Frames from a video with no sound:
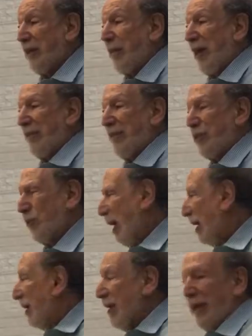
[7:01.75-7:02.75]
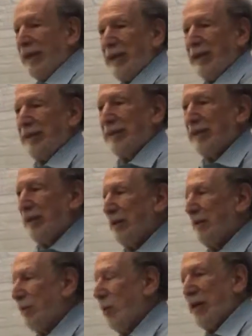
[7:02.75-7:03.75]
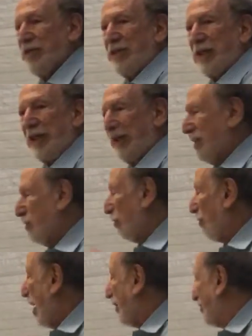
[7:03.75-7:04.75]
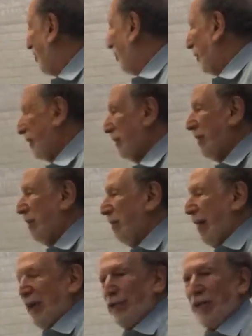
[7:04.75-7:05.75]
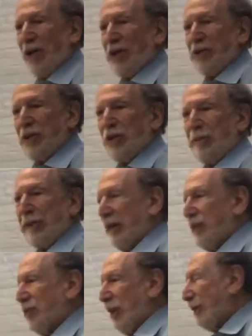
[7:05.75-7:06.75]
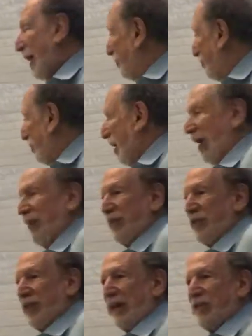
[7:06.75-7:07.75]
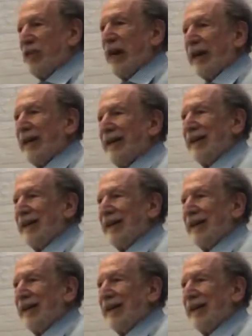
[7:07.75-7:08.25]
departments. Well, the ones near Toronto and Montreal do, because sometimes Americans get sick